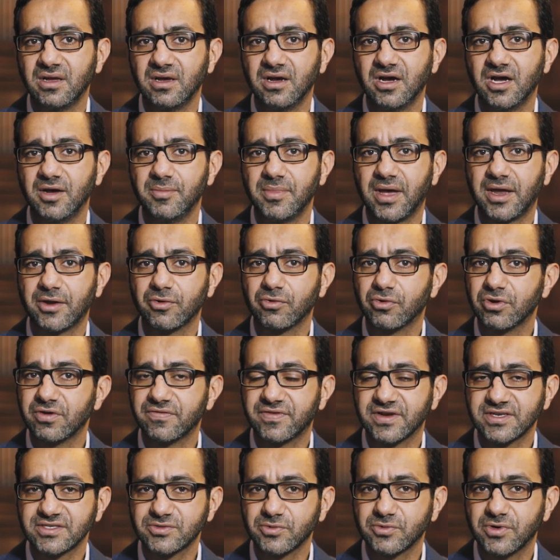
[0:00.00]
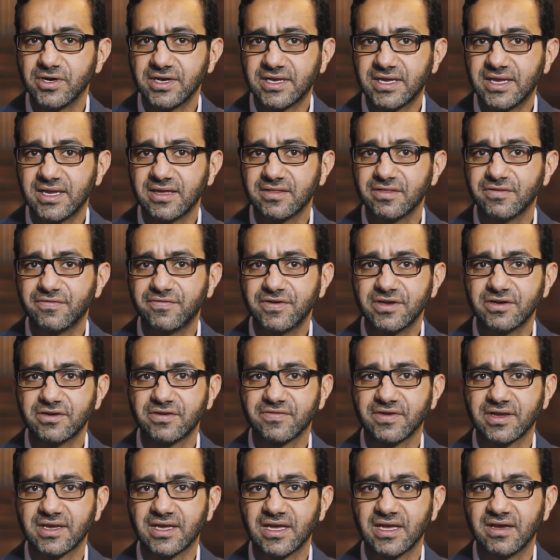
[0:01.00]
And all of us working in the field
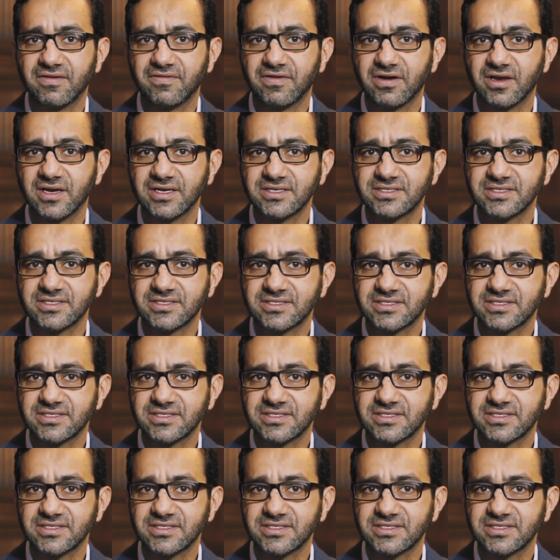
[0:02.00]
of encephalitis